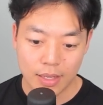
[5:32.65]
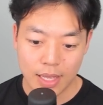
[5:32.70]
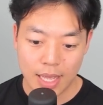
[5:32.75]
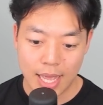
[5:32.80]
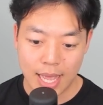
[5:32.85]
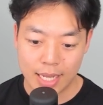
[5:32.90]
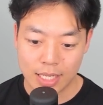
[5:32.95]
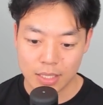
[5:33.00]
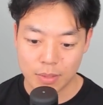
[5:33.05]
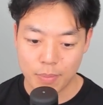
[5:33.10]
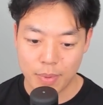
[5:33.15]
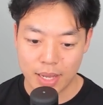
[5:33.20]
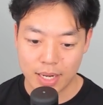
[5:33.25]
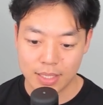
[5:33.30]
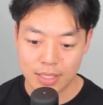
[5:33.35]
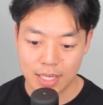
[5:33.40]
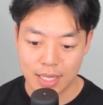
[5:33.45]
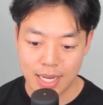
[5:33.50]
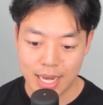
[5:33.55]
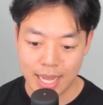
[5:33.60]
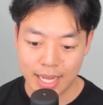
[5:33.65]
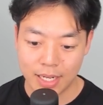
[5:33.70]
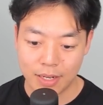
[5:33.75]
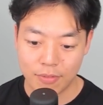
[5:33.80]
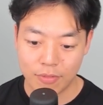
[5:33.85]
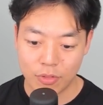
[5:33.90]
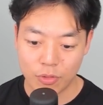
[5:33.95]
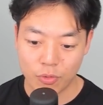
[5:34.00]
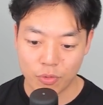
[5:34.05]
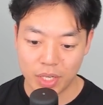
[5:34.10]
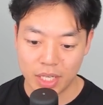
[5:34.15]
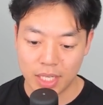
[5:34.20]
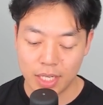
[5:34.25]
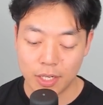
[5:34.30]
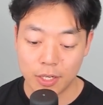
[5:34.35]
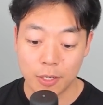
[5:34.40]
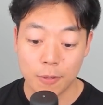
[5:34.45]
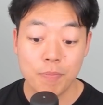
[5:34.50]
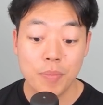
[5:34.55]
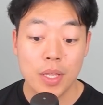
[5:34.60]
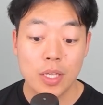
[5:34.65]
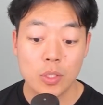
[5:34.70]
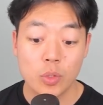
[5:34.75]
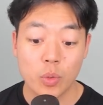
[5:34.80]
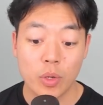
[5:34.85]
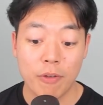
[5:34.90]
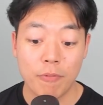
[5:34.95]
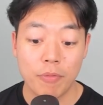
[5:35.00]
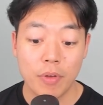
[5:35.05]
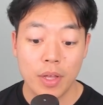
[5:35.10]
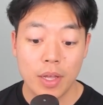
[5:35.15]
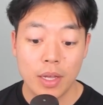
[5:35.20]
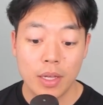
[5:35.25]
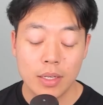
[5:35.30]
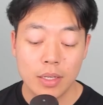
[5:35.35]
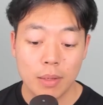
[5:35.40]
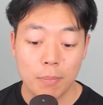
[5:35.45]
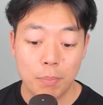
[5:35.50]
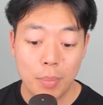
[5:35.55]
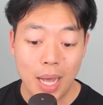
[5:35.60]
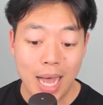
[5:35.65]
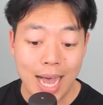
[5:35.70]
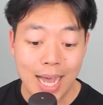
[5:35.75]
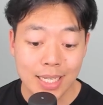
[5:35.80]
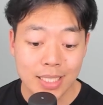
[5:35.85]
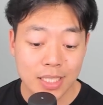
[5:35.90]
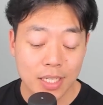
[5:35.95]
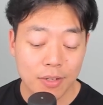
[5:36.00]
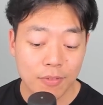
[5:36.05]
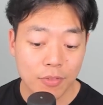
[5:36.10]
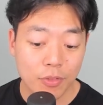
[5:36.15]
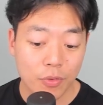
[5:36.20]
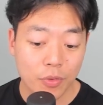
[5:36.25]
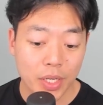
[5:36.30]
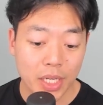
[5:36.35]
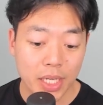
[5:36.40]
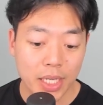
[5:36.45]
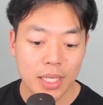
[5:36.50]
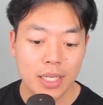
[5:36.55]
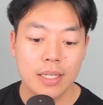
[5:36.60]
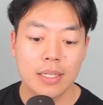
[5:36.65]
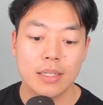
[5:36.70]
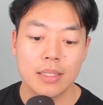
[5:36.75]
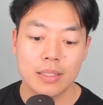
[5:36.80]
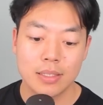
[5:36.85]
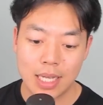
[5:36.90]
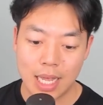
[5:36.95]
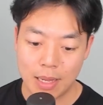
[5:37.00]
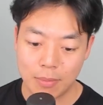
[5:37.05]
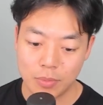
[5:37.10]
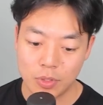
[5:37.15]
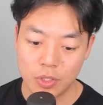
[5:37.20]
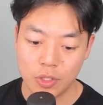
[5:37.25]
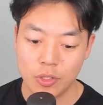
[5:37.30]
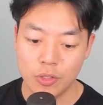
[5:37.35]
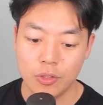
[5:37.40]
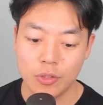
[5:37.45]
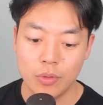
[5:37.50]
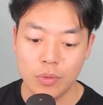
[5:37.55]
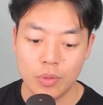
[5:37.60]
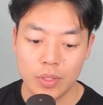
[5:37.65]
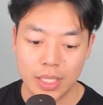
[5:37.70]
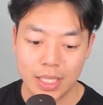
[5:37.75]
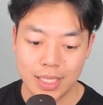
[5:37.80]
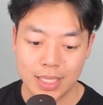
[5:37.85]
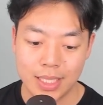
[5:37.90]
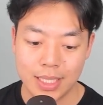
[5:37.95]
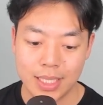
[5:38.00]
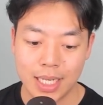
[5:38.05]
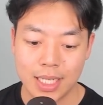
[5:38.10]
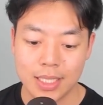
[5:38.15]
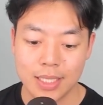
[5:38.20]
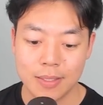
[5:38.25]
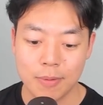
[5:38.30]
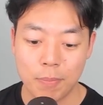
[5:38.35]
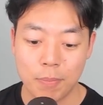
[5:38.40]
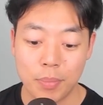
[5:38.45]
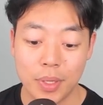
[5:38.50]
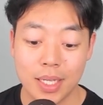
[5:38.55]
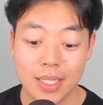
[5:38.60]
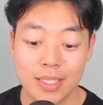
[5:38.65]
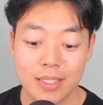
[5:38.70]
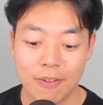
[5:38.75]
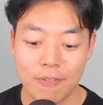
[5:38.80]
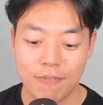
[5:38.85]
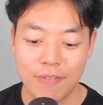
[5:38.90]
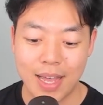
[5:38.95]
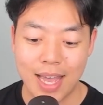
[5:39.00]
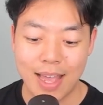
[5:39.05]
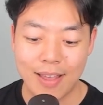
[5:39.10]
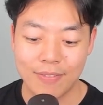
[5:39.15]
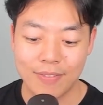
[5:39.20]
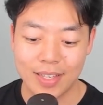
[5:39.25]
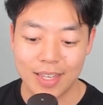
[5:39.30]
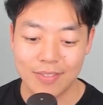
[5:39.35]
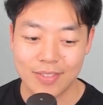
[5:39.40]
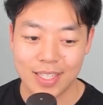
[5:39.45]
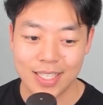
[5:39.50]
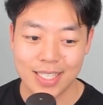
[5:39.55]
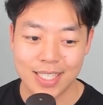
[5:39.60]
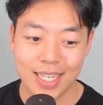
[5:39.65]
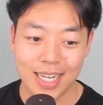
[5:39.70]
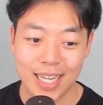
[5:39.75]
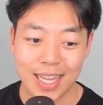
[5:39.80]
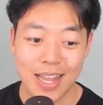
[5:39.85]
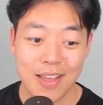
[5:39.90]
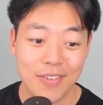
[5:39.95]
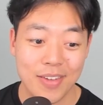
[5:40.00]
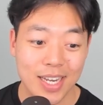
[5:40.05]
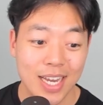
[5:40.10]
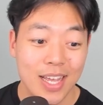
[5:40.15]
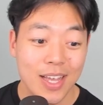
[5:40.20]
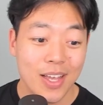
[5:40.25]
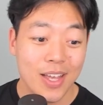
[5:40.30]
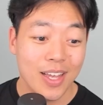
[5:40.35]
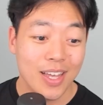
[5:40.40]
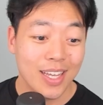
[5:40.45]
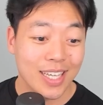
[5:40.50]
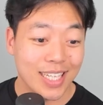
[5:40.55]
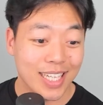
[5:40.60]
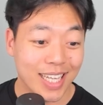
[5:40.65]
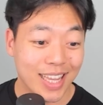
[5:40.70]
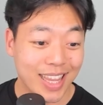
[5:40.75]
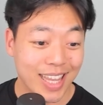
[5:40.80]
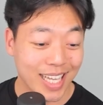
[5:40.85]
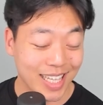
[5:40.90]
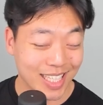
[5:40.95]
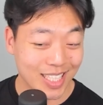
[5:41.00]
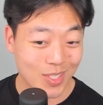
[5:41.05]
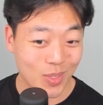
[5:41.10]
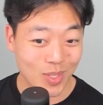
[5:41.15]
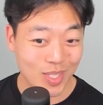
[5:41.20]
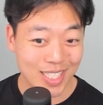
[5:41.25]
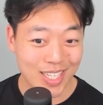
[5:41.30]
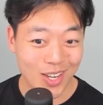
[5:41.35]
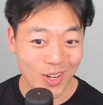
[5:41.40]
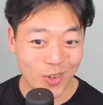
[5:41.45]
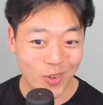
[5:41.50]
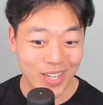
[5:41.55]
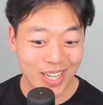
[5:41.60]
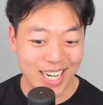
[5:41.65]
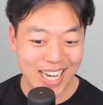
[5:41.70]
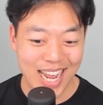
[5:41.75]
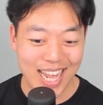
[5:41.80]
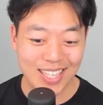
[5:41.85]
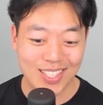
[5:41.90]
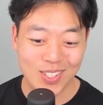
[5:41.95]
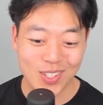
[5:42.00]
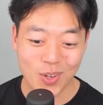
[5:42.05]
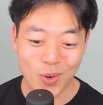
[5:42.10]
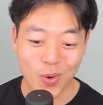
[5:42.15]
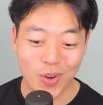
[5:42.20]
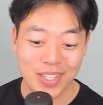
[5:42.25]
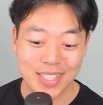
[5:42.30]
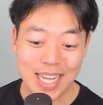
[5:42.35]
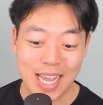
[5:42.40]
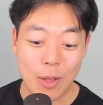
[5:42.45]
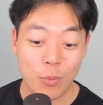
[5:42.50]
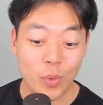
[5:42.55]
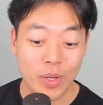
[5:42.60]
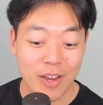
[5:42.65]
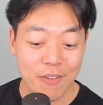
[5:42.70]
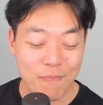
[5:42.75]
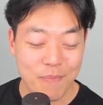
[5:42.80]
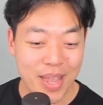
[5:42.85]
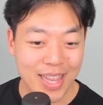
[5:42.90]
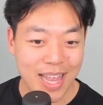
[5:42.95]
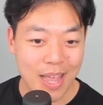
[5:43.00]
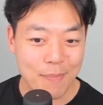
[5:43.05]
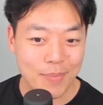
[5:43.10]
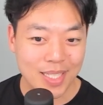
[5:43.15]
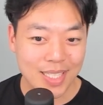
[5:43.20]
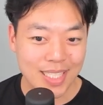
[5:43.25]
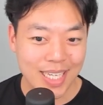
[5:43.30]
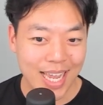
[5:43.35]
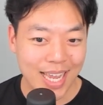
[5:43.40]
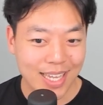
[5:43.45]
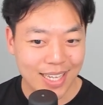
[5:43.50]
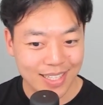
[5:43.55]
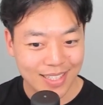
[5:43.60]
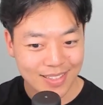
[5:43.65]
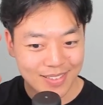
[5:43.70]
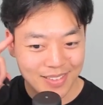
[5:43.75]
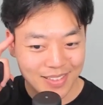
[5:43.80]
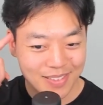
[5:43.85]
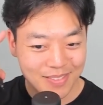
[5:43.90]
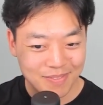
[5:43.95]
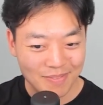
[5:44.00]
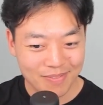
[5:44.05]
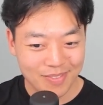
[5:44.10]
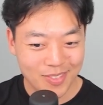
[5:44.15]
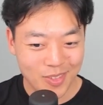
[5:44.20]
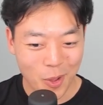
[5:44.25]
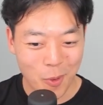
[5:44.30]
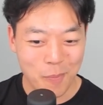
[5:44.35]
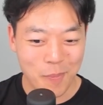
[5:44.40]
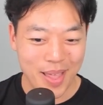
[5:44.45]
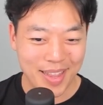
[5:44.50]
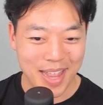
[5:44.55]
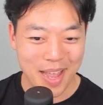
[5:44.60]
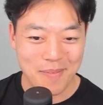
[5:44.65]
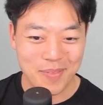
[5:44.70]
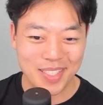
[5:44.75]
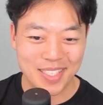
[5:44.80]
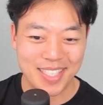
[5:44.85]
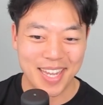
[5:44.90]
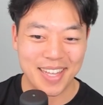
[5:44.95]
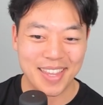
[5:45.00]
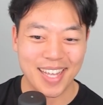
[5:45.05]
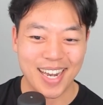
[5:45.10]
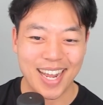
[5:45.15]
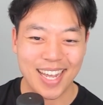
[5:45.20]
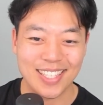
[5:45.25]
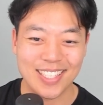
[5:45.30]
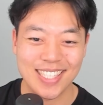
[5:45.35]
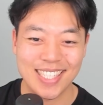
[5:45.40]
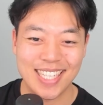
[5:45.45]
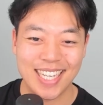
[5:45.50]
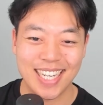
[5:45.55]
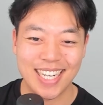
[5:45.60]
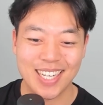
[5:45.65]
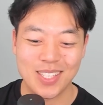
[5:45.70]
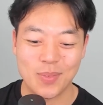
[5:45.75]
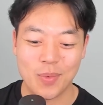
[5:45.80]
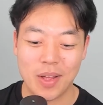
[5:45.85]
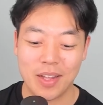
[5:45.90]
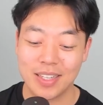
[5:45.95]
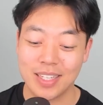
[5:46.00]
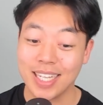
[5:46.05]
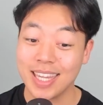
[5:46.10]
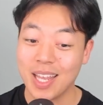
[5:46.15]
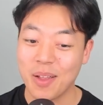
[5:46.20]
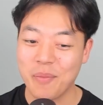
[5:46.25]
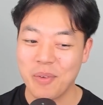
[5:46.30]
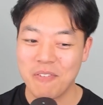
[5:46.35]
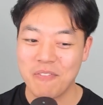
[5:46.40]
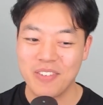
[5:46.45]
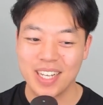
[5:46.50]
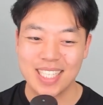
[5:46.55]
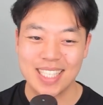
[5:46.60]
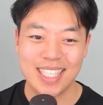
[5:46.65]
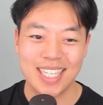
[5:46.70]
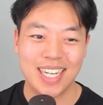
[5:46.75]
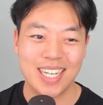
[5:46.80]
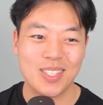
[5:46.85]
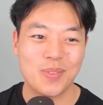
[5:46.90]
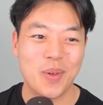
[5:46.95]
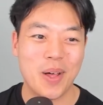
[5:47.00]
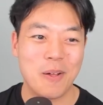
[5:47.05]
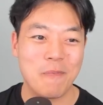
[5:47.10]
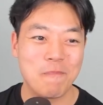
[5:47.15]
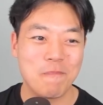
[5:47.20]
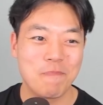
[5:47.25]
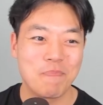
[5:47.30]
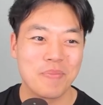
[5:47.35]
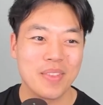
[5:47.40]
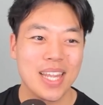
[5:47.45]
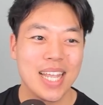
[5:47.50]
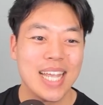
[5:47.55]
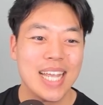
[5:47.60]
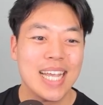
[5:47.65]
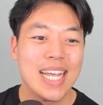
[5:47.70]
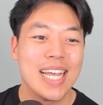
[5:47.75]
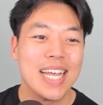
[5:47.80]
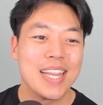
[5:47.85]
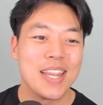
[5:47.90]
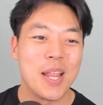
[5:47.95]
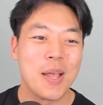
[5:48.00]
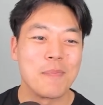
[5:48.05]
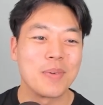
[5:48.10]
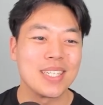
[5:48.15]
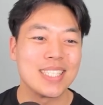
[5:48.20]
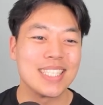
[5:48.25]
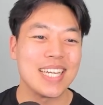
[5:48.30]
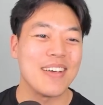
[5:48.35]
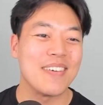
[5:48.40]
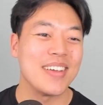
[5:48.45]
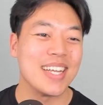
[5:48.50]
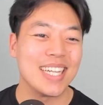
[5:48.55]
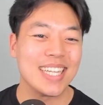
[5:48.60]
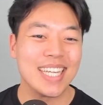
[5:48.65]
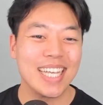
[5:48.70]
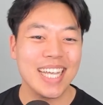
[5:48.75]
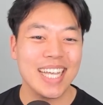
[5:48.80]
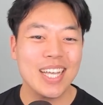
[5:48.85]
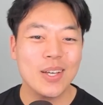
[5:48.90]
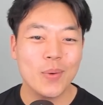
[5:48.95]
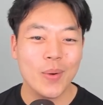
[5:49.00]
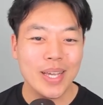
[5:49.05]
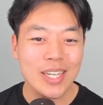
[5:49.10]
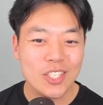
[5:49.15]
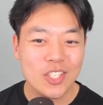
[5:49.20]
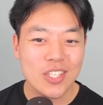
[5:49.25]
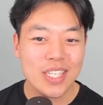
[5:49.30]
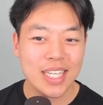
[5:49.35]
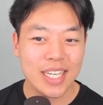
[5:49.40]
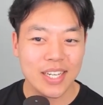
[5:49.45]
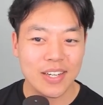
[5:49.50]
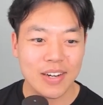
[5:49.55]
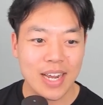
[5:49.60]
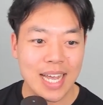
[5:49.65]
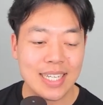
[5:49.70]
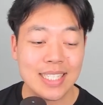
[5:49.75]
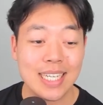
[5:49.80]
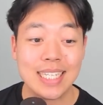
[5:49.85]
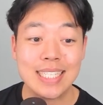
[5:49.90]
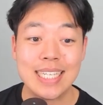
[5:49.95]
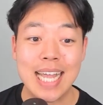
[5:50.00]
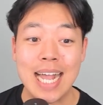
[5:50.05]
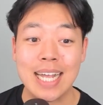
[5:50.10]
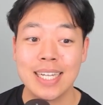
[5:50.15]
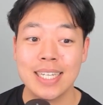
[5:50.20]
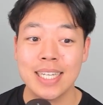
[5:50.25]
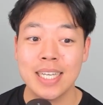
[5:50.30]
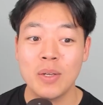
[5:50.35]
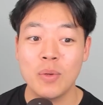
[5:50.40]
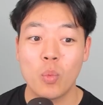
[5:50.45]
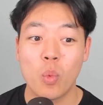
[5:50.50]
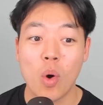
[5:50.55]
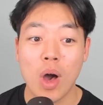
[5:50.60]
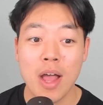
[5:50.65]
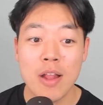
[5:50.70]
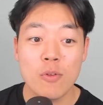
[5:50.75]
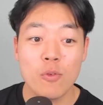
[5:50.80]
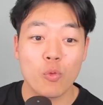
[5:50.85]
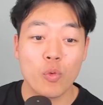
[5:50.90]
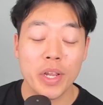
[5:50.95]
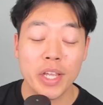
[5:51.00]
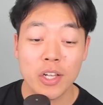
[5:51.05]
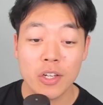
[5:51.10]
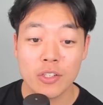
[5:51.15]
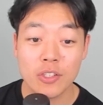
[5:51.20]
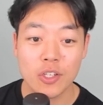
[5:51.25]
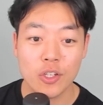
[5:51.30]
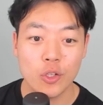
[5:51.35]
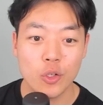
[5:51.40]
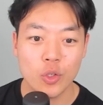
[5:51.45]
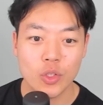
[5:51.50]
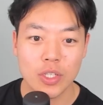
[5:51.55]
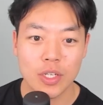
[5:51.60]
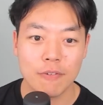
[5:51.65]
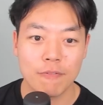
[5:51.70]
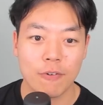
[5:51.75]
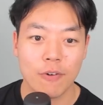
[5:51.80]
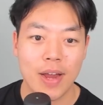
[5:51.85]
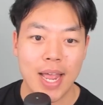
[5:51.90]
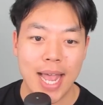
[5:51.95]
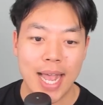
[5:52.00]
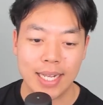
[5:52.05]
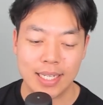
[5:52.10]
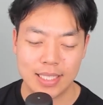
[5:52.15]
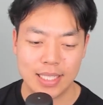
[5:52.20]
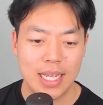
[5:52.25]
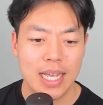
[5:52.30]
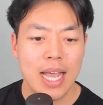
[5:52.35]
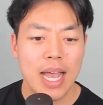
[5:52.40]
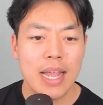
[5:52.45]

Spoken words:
X minus a negative 3 here. So we have positive 3 times 2 is 6, plus the 5 gives us an 11. Good thing this wasn't a grid and answer, or else I would have made that mistake. Don't make that mistake that I just did as well. Good thing we fixed it as well. Number 7, the equation here has exactly one real solution for x.